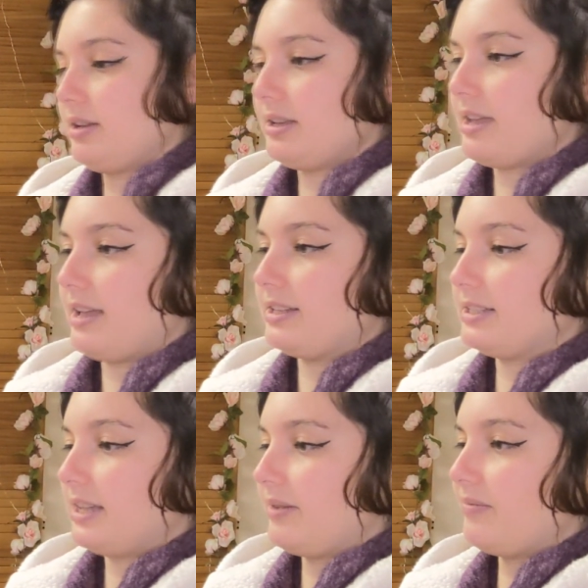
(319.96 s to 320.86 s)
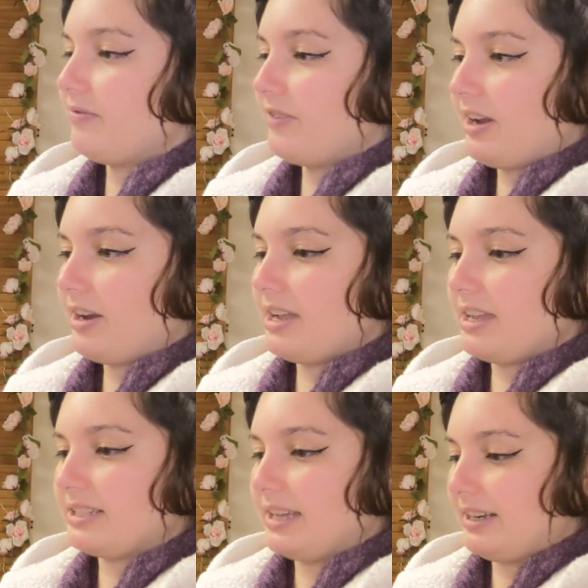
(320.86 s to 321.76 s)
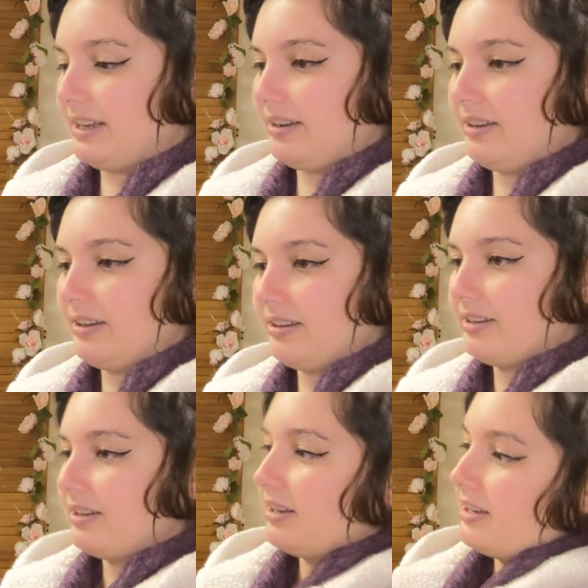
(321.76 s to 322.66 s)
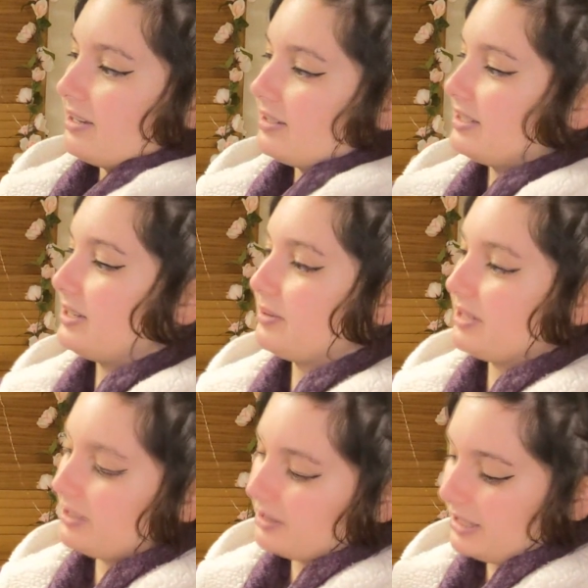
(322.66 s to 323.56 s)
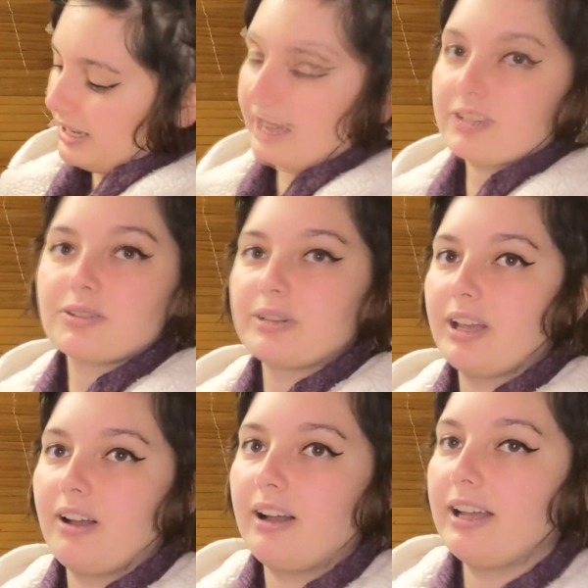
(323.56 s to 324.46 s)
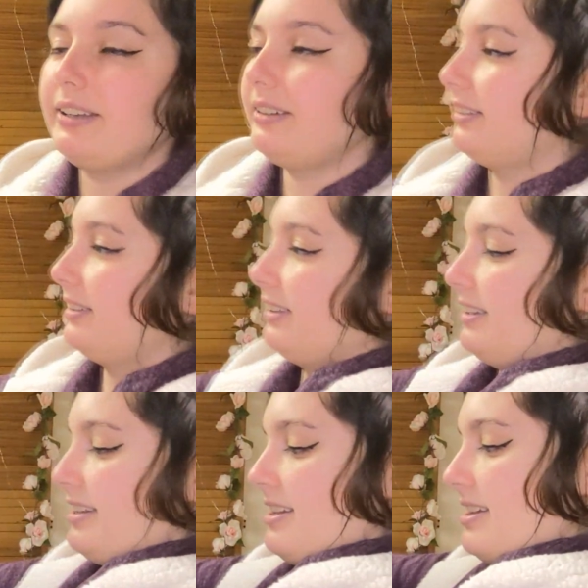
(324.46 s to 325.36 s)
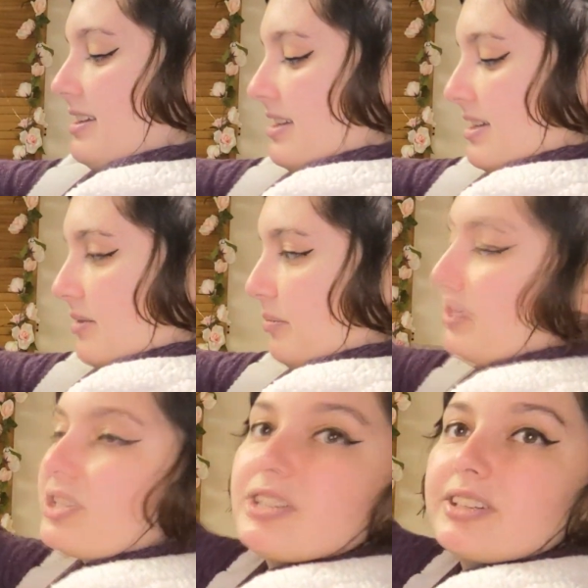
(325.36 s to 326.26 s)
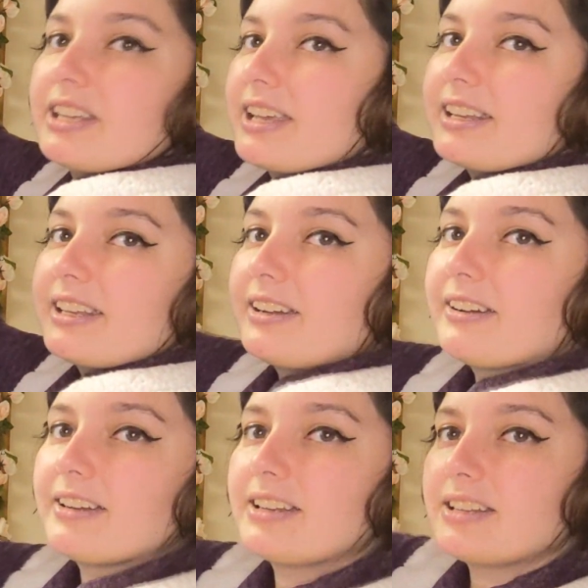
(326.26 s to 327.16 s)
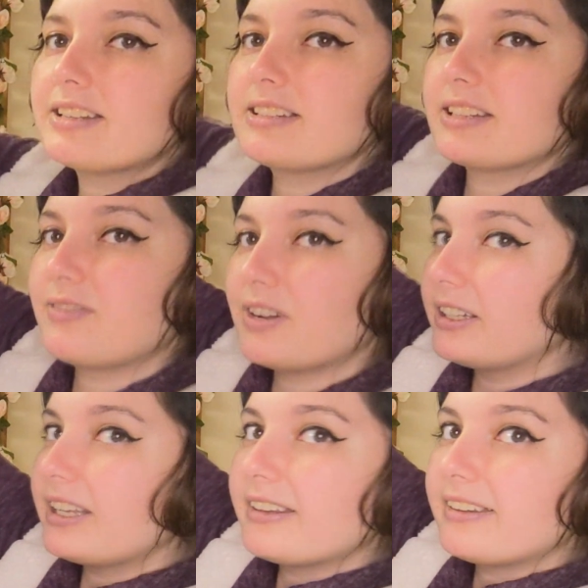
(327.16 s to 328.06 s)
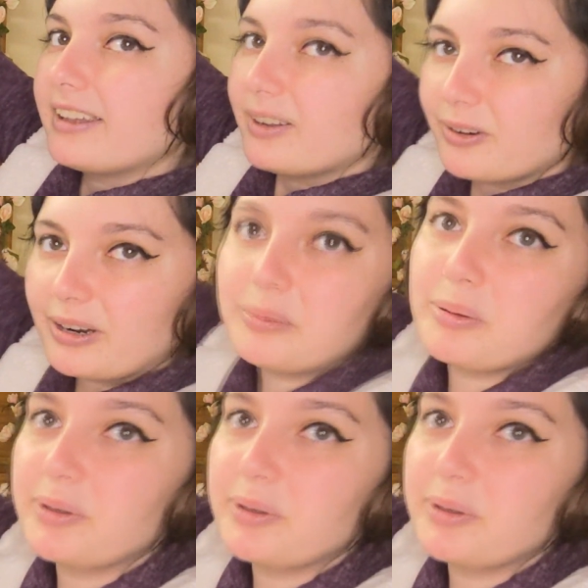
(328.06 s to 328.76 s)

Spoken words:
Yes, I'm very excited to see what this looks like actually on. But just looking at it here, it is, at the very least, incredibly